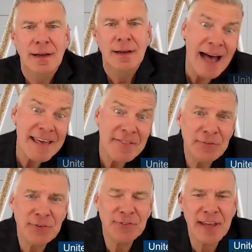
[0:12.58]
Hi,
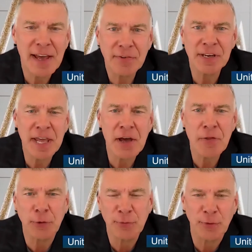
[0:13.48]
this is Kevin
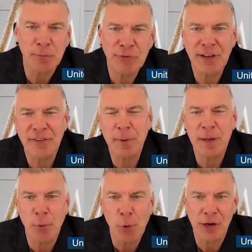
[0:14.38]
Keller from CFP
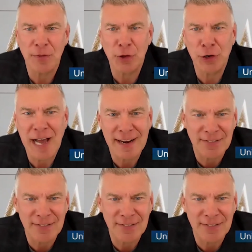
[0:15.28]
Board in the United